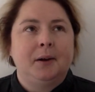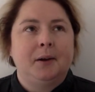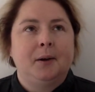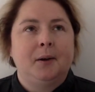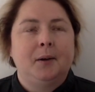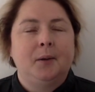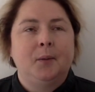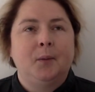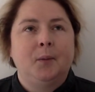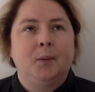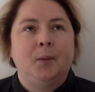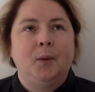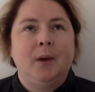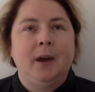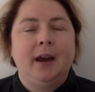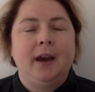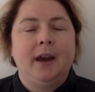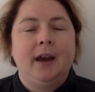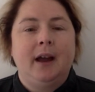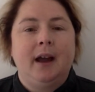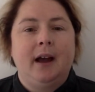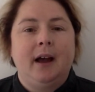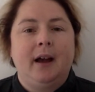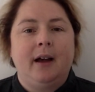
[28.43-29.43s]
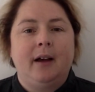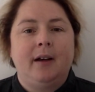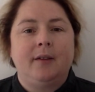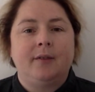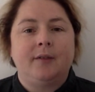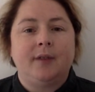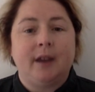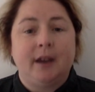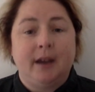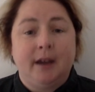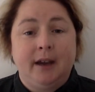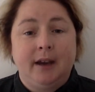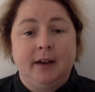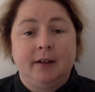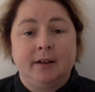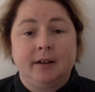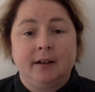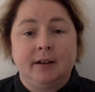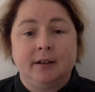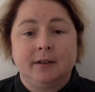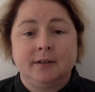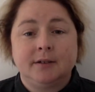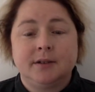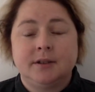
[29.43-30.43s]
We have here in
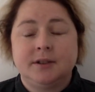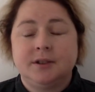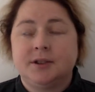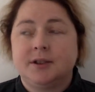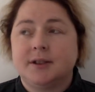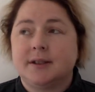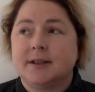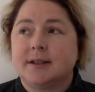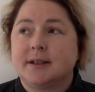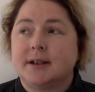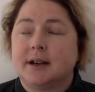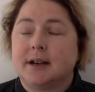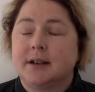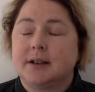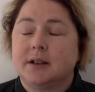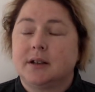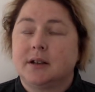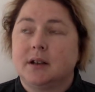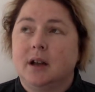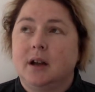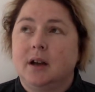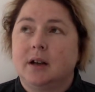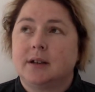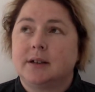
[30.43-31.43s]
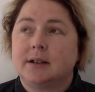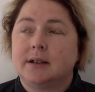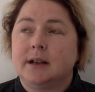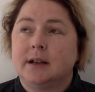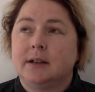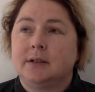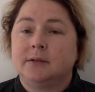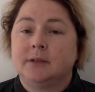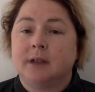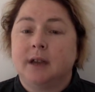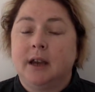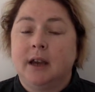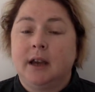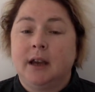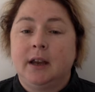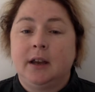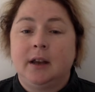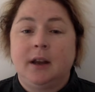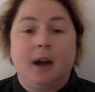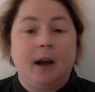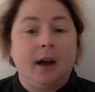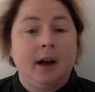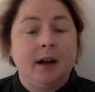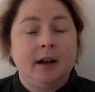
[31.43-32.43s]
London just started lockdown.
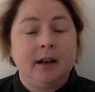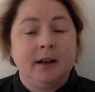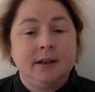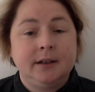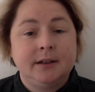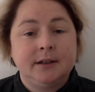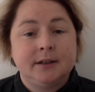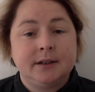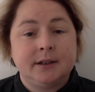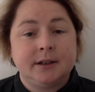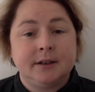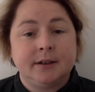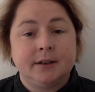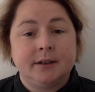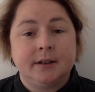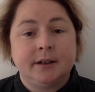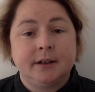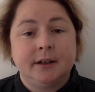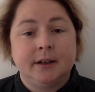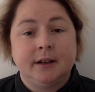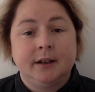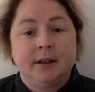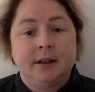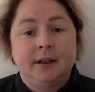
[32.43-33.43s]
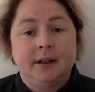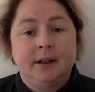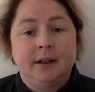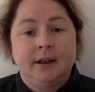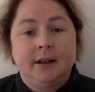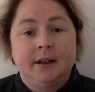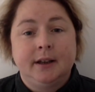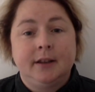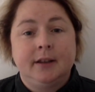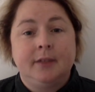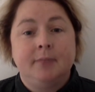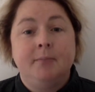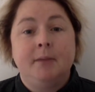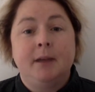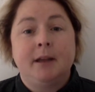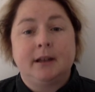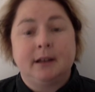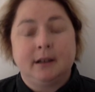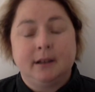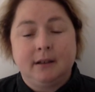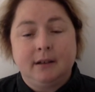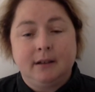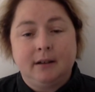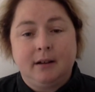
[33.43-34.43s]
In Ireland, you're in the
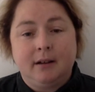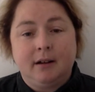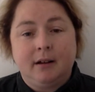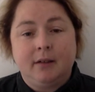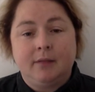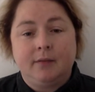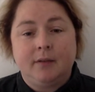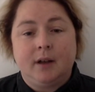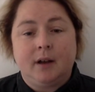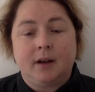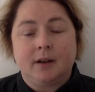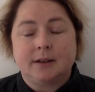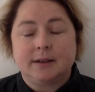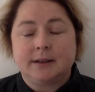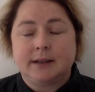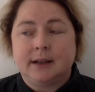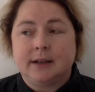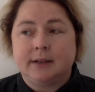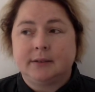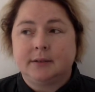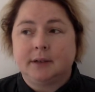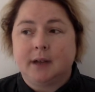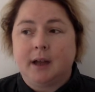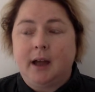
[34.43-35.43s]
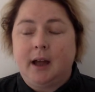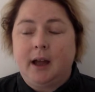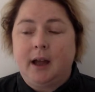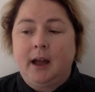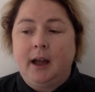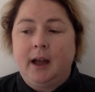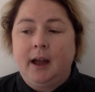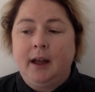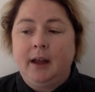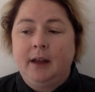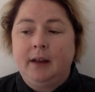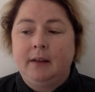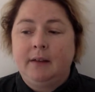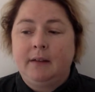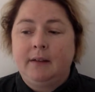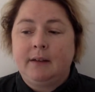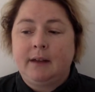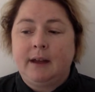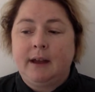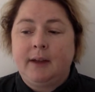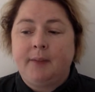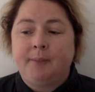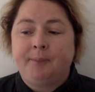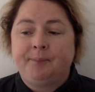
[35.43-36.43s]
middle of lockdown, and
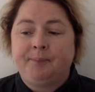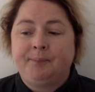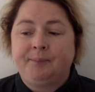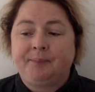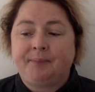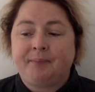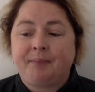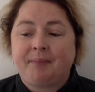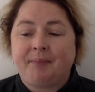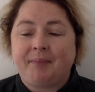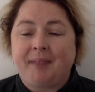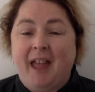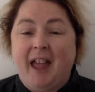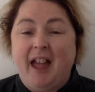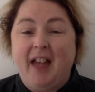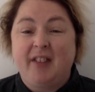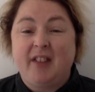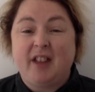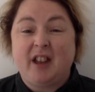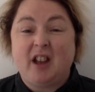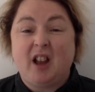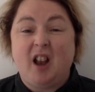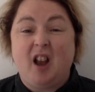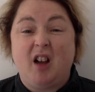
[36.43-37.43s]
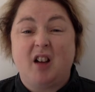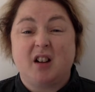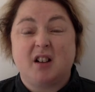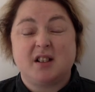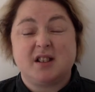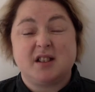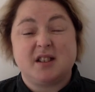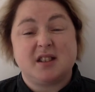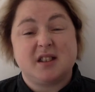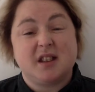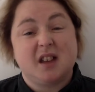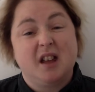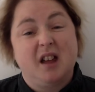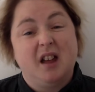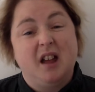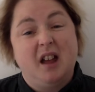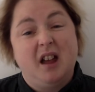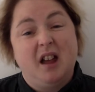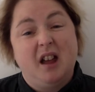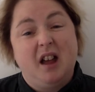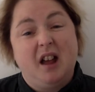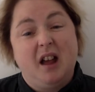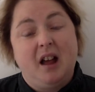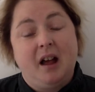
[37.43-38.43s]
the clocks
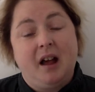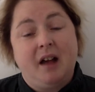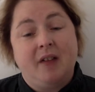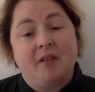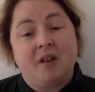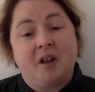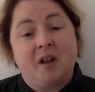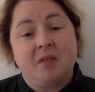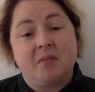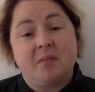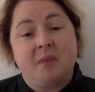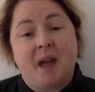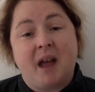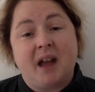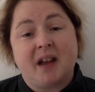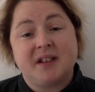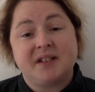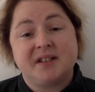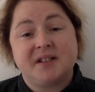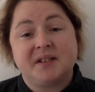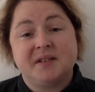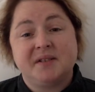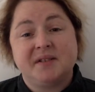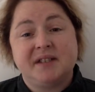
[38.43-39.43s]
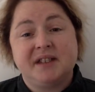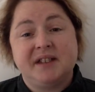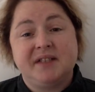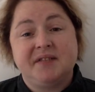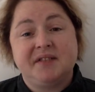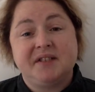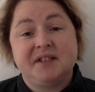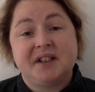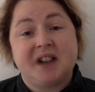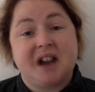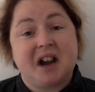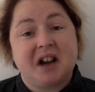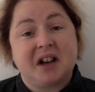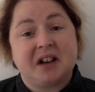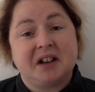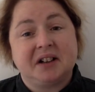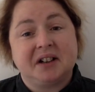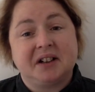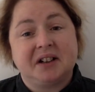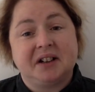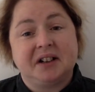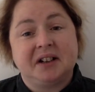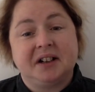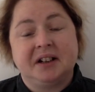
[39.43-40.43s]
have gone back, so it's even
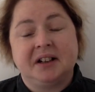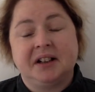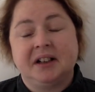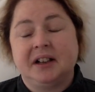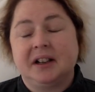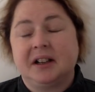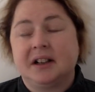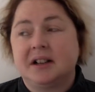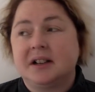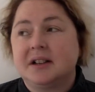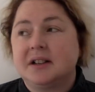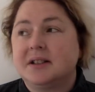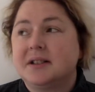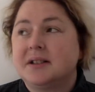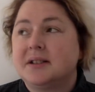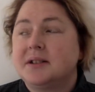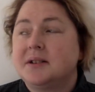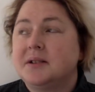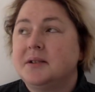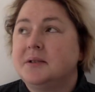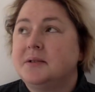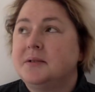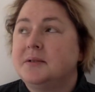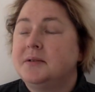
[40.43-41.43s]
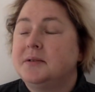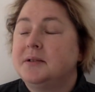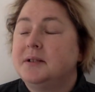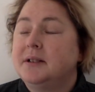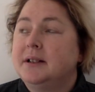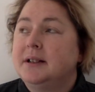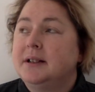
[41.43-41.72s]
darker earlier. So